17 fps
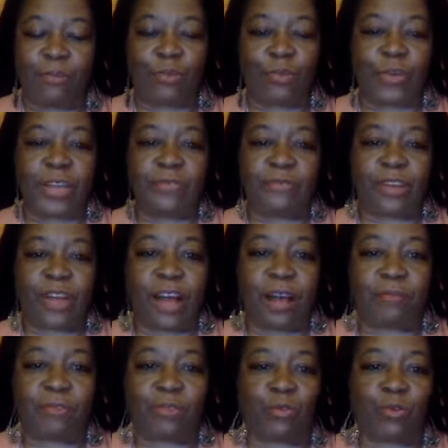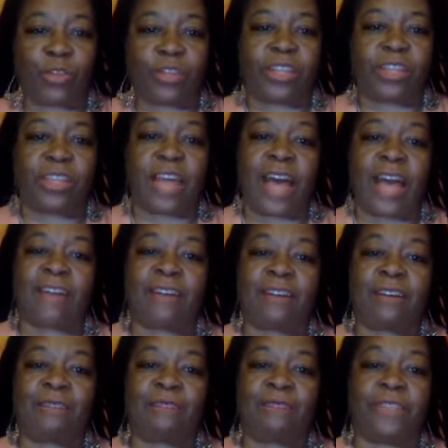grief comes with a lot
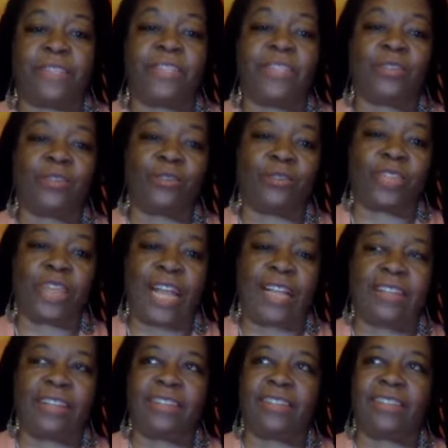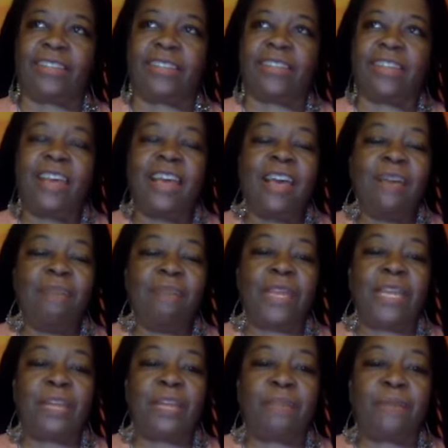of physical challenges.
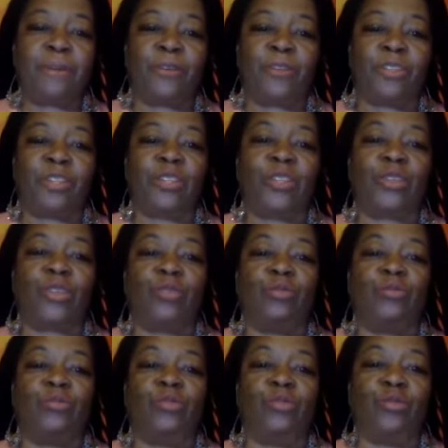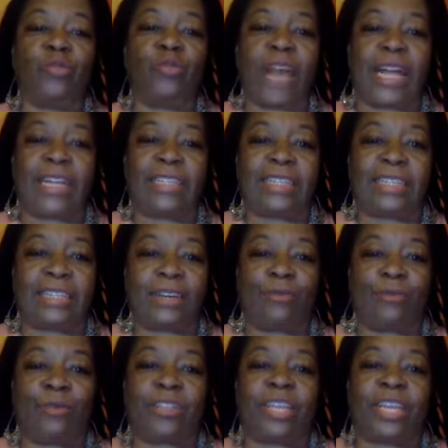Many persons who do not
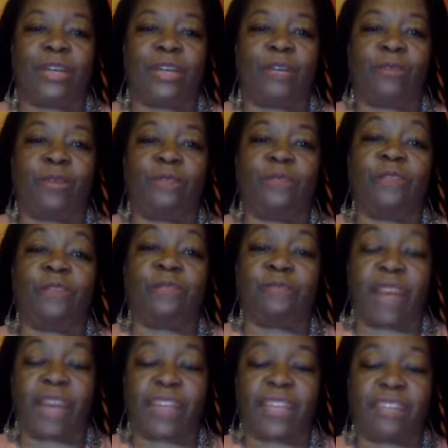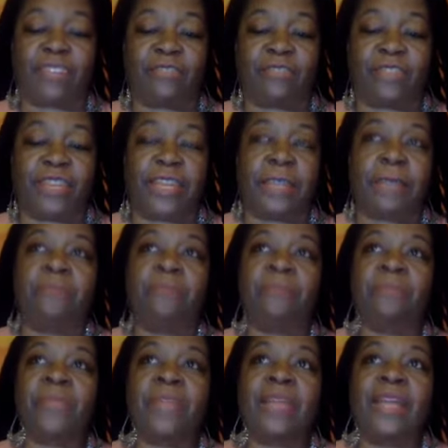deal with their grief effectively
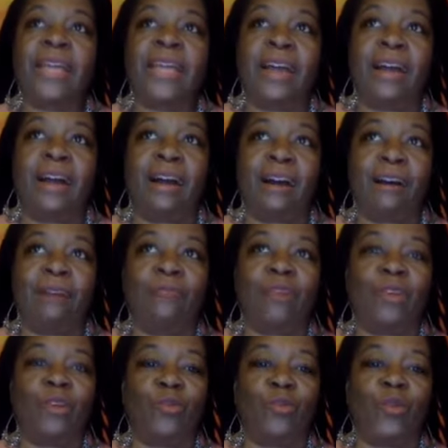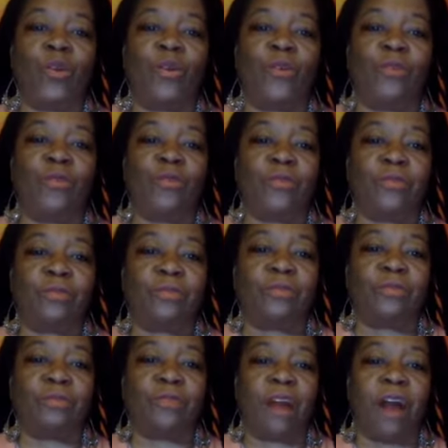Um, will
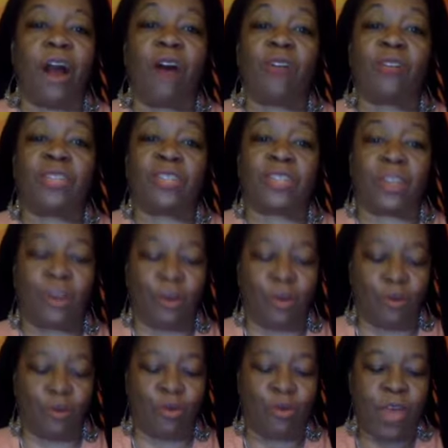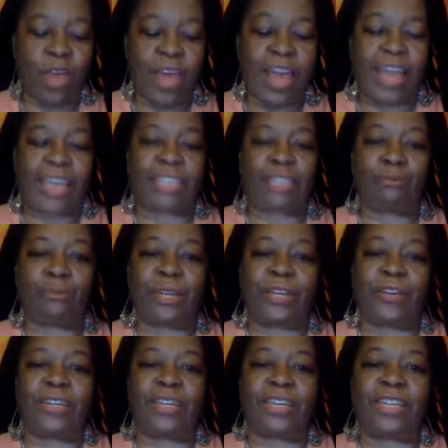also
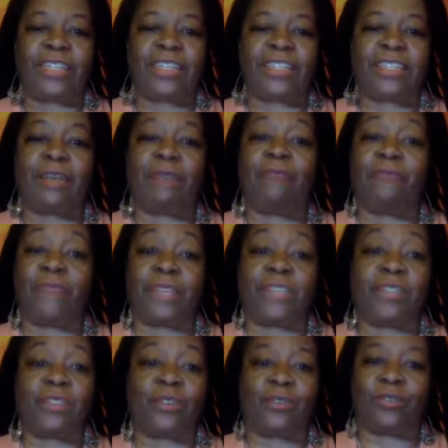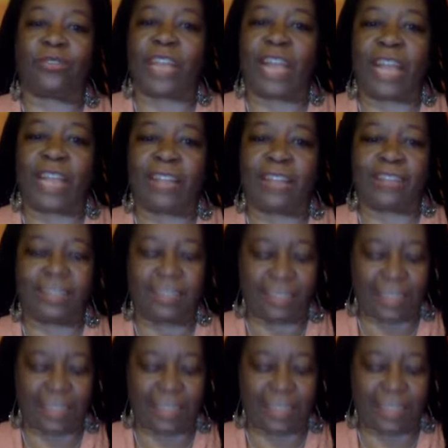experience some physical challenges.